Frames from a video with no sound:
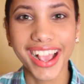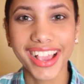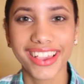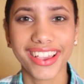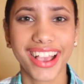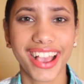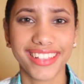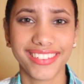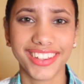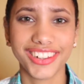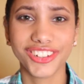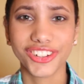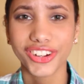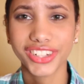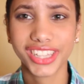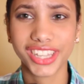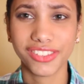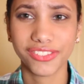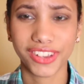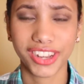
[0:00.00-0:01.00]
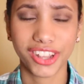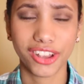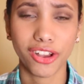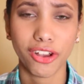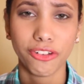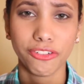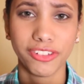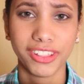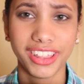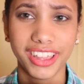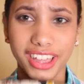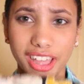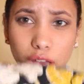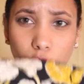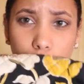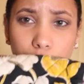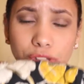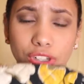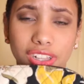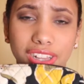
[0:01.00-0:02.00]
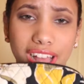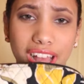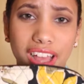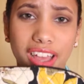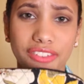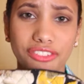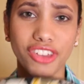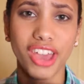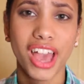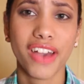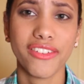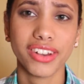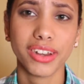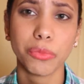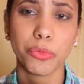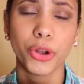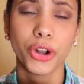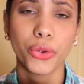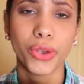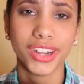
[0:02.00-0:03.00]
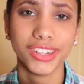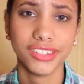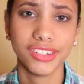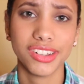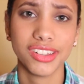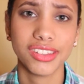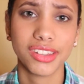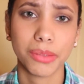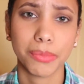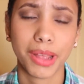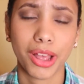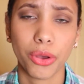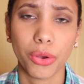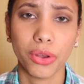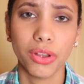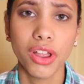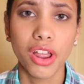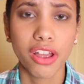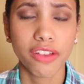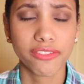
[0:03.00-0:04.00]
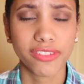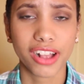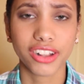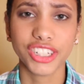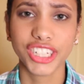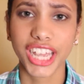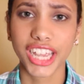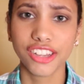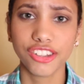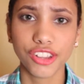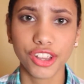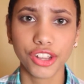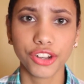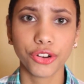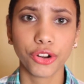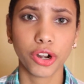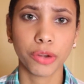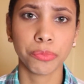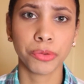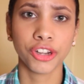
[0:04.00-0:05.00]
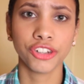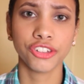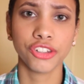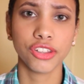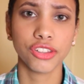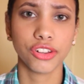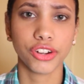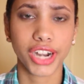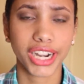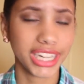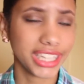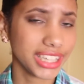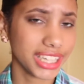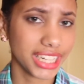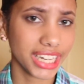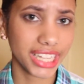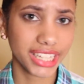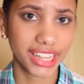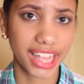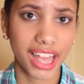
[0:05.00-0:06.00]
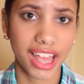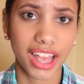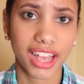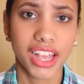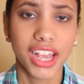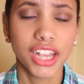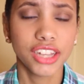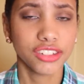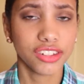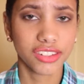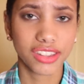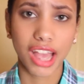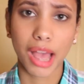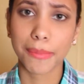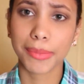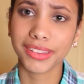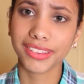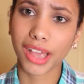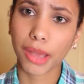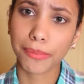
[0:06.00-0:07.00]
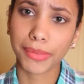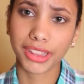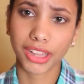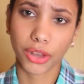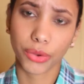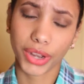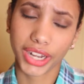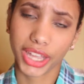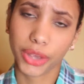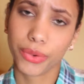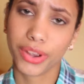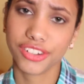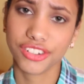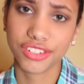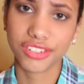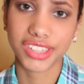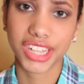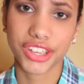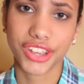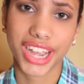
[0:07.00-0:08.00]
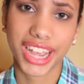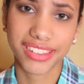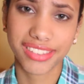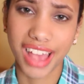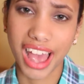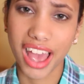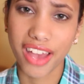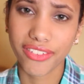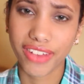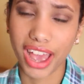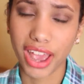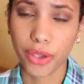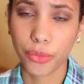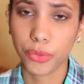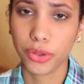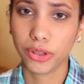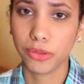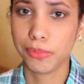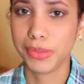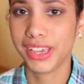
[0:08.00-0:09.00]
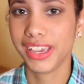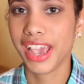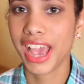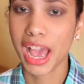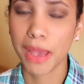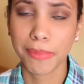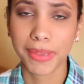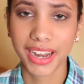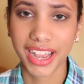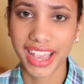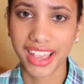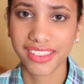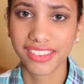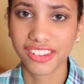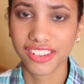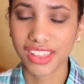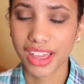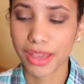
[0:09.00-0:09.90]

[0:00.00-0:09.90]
you guys enjoyed this video. Hopefully it helped you a lot. If you have any more questions about foundation or brushes or anything like that, just comment down below any questions that you guys have. I will be happy to answer